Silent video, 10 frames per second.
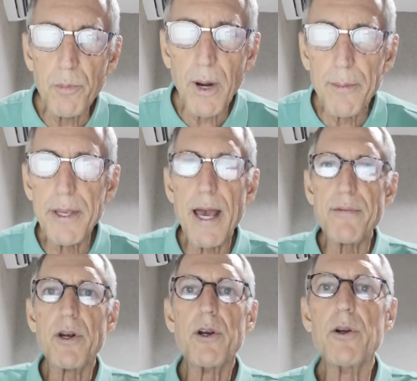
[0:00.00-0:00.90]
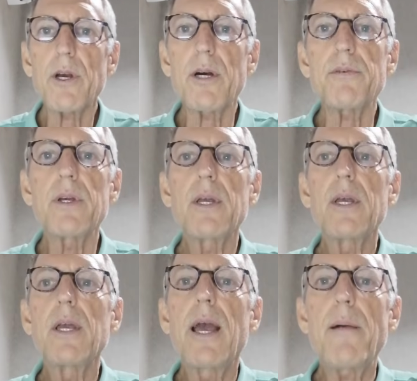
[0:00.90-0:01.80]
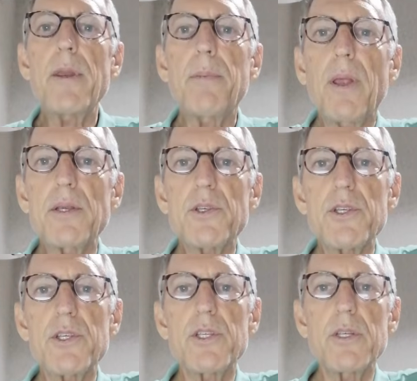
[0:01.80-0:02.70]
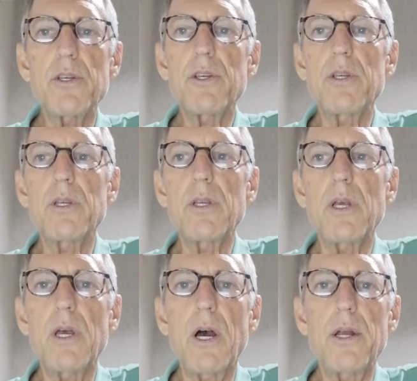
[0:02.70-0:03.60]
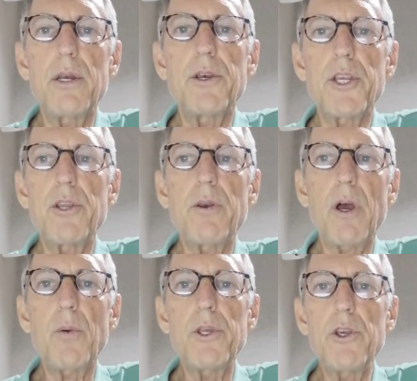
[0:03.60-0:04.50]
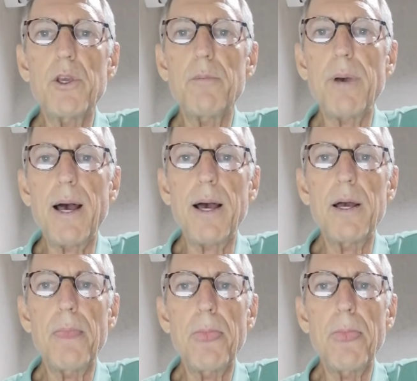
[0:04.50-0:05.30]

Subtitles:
probably haven't heard of. How many places do you know where you can buy